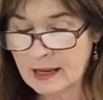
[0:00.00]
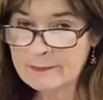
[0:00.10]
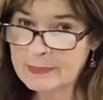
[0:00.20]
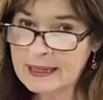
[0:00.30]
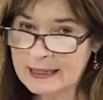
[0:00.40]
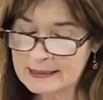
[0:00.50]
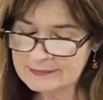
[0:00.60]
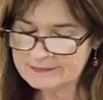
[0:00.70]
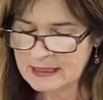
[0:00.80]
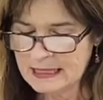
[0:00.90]
But
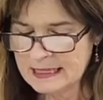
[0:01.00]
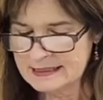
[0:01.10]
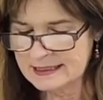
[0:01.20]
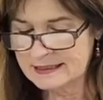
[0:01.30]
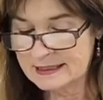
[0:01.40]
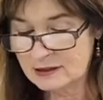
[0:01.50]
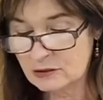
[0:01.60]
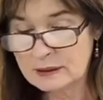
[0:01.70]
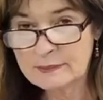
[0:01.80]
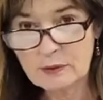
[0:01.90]
since
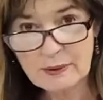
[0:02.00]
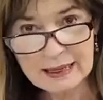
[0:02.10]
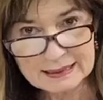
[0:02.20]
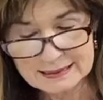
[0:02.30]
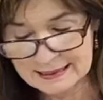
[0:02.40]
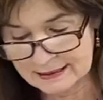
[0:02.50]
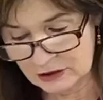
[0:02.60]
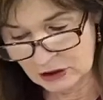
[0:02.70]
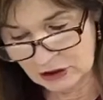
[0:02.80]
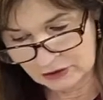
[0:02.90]
sexual immorality is
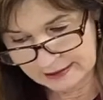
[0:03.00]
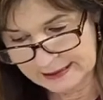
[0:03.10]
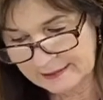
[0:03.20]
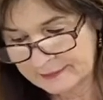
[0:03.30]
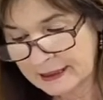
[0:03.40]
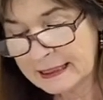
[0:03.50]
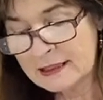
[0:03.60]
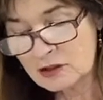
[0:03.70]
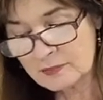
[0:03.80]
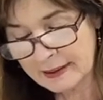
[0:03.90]
occurring,
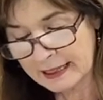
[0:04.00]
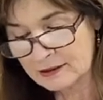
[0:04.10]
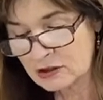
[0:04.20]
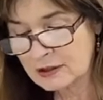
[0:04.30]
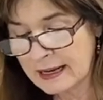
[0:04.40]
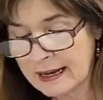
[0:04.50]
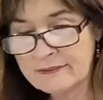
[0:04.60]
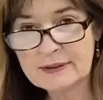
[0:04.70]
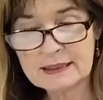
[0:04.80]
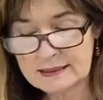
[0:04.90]
each man should
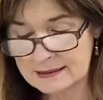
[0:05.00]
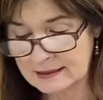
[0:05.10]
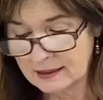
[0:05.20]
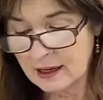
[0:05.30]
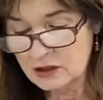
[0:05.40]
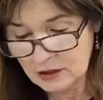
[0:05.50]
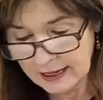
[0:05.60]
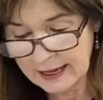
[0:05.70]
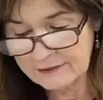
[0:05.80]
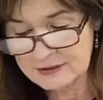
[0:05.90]

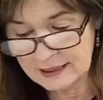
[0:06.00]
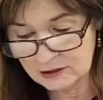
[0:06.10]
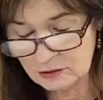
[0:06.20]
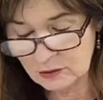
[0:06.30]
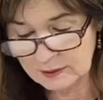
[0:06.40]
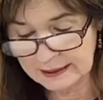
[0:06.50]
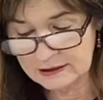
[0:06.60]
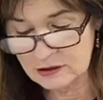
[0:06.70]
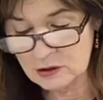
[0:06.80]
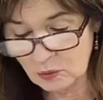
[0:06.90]
have sexual
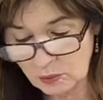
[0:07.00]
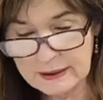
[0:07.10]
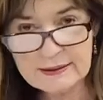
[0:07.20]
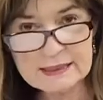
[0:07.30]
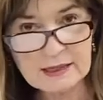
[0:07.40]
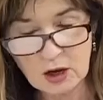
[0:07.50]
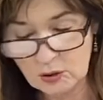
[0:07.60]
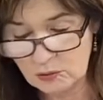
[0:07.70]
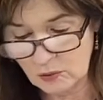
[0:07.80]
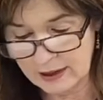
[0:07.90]
relations with his
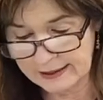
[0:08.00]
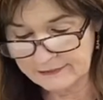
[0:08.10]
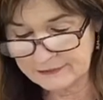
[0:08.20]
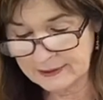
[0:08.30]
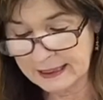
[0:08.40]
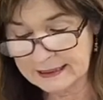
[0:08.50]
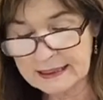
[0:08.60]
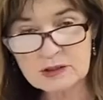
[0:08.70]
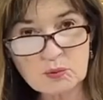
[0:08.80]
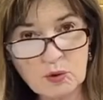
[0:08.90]
own wife, and
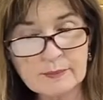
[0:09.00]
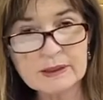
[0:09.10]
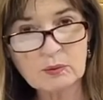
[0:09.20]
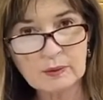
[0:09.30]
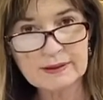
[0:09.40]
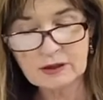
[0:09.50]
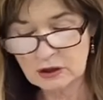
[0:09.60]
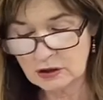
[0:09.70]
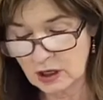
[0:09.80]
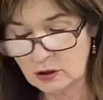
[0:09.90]
each woman with
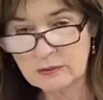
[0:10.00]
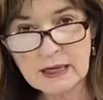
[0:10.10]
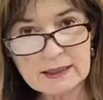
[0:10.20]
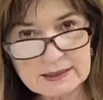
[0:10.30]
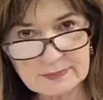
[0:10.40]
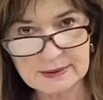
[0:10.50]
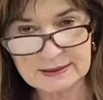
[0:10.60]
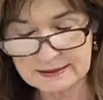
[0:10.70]
her own husband.